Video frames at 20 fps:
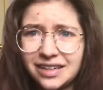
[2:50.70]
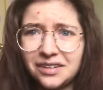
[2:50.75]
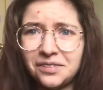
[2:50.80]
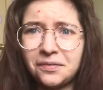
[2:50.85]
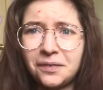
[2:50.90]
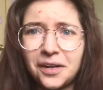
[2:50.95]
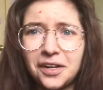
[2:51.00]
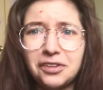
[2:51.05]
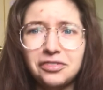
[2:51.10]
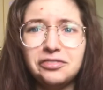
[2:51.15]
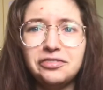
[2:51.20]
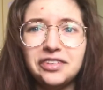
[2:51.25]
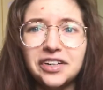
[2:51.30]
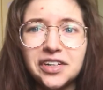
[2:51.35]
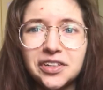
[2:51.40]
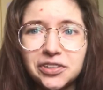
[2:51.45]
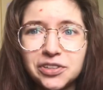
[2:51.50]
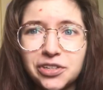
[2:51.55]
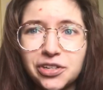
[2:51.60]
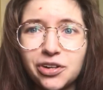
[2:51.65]
when you
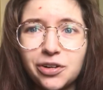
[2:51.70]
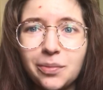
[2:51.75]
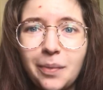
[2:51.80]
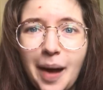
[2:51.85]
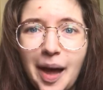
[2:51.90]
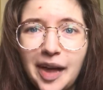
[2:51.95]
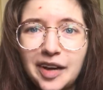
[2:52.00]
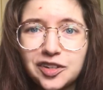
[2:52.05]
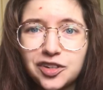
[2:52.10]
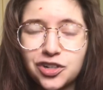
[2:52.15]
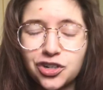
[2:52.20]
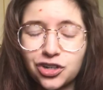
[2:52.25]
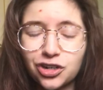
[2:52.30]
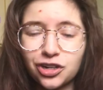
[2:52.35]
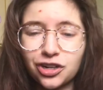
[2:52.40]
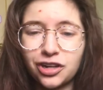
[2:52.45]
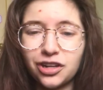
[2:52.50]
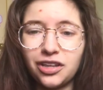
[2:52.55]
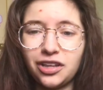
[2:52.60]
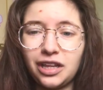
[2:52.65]
feel so much,
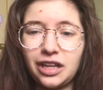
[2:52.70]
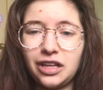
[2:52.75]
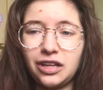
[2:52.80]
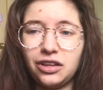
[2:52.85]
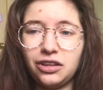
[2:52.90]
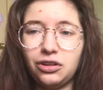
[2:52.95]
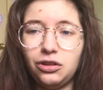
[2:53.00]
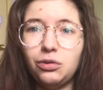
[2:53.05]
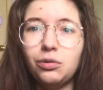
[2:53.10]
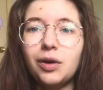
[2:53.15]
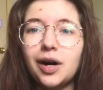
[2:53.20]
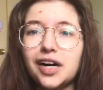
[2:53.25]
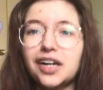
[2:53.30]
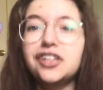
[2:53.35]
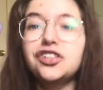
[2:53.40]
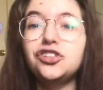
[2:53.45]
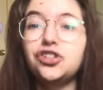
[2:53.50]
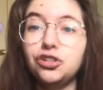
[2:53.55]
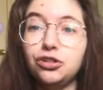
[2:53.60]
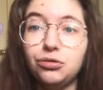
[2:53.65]
you want to
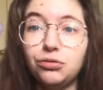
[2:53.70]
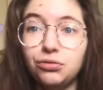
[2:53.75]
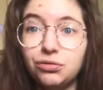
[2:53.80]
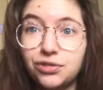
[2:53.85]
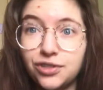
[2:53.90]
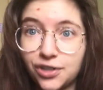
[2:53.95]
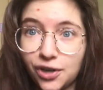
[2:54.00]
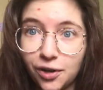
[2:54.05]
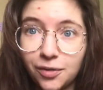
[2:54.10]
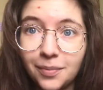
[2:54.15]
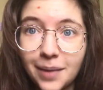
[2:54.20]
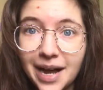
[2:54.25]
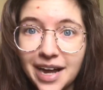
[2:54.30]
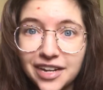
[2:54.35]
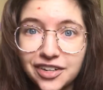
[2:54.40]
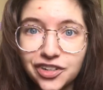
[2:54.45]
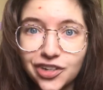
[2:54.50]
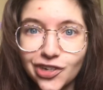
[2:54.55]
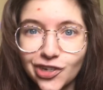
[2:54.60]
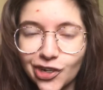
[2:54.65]
do so
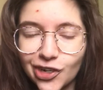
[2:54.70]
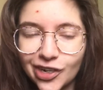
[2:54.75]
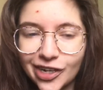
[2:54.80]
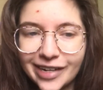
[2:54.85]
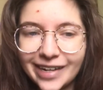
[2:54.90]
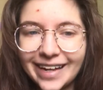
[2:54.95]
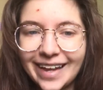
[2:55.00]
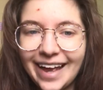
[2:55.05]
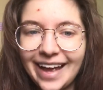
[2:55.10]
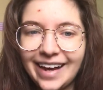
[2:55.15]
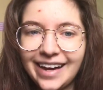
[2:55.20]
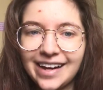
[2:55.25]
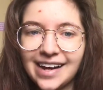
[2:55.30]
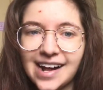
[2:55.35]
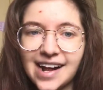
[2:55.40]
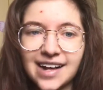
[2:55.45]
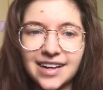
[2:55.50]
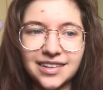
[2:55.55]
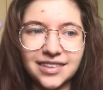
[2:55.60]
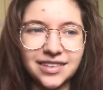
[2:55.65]
much,
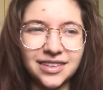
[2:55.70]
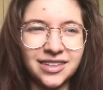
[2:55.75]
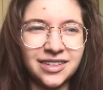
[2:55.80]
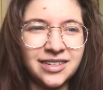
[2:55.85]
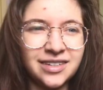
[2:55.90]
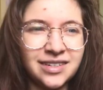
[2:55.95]
and